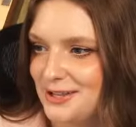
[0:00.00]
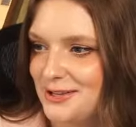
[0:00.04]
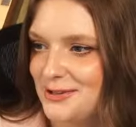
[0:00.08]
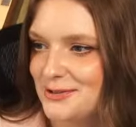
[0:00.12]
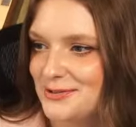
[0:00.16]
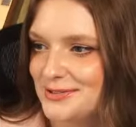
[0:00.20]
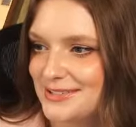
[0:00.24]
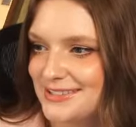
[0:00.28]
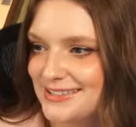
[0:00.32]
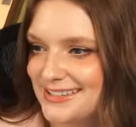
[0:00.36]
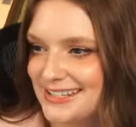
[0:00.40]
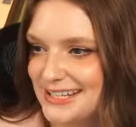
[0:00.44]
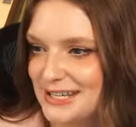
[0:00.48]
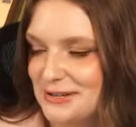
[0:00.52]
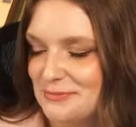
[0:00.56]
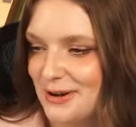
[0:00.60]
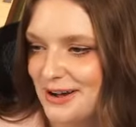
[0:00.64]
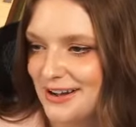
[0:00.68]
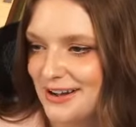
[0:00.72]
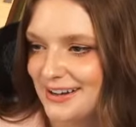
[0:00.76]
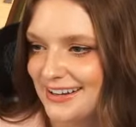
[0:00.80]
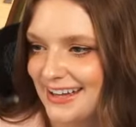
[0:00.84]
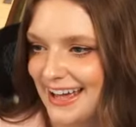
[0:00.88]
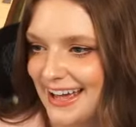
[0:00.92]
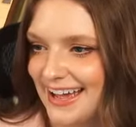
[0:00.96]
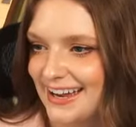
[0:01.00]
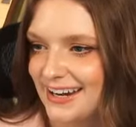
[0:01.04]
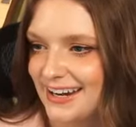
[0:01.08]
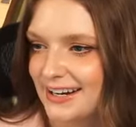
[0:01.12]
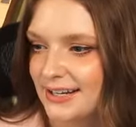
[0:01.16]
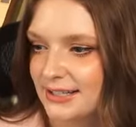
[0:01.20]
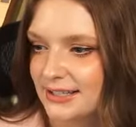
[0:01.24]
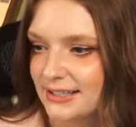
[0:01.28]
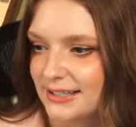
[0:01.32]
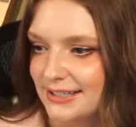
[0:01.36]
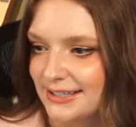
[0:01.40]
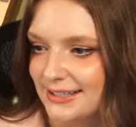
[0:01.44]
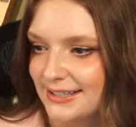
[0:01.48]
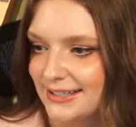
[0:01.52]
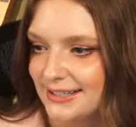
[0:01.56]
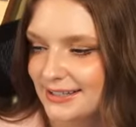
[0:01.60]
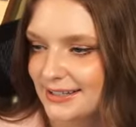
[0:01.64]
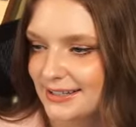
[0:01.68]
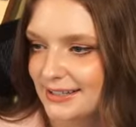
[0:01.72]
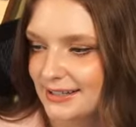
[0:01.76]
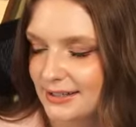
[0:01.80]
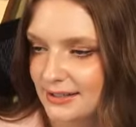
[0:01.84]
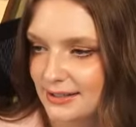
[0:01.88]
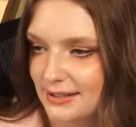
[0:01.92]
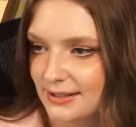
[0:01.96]
Use debug Anna Lee?
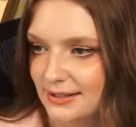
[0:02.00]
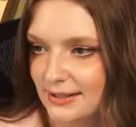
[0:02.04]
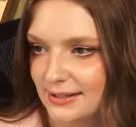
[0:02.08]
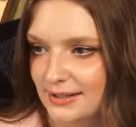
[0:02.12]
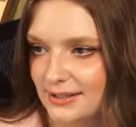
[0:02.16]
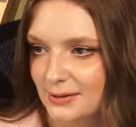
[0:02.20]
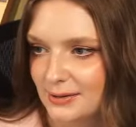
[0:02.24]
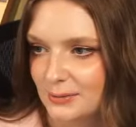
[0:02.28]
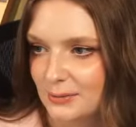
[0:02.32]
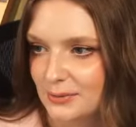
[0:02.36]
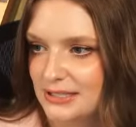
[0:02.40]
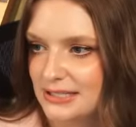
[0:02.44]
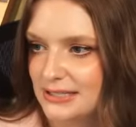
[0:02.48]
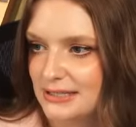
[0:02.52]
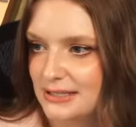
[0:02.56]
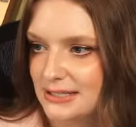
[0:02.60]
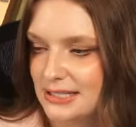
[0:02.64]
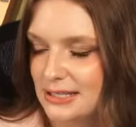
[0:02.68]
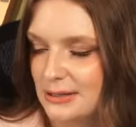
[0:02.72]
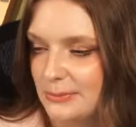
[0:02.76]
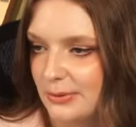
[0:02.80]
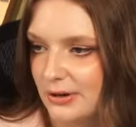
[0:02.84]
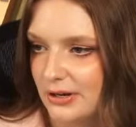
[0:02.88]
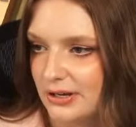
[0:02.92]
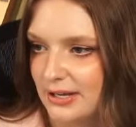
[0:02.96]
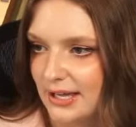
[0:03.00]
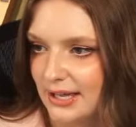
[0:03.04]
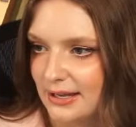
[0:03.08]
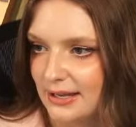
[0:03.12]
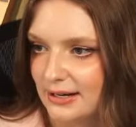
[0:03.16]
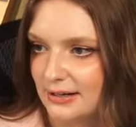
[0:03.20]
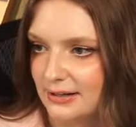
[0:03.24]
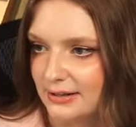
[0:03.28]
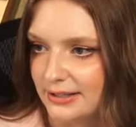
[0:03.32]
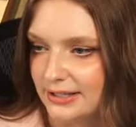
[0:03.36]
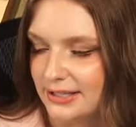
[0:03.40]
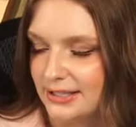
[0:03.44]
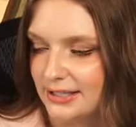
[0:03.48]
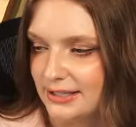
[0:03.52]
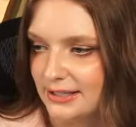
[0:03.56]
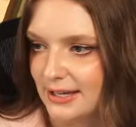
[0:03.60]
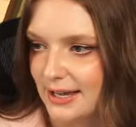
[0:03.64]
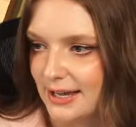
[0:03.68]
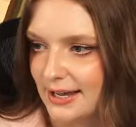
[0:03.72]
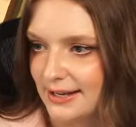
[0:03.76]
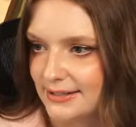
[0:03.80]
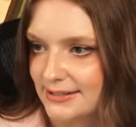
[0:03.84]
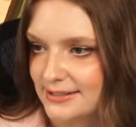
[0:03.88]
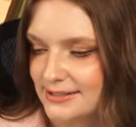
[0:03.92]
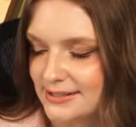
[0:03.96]
What is debug Anna Lee
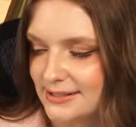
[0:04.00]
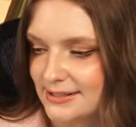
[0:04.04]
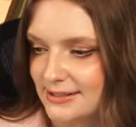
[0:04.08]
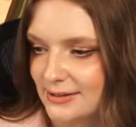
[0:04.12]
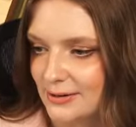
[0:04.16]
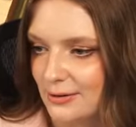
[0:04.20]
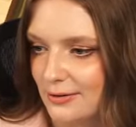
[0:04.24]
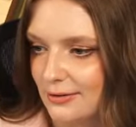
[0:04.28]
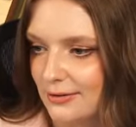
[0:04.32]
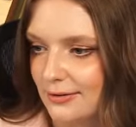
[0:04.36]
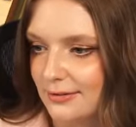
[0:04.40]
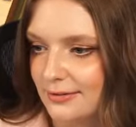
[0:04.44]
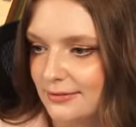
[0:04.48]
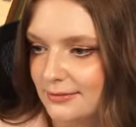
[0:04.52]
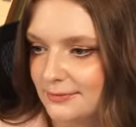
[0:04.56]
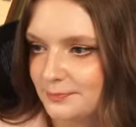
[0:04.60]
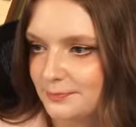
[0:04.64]
at City Hall?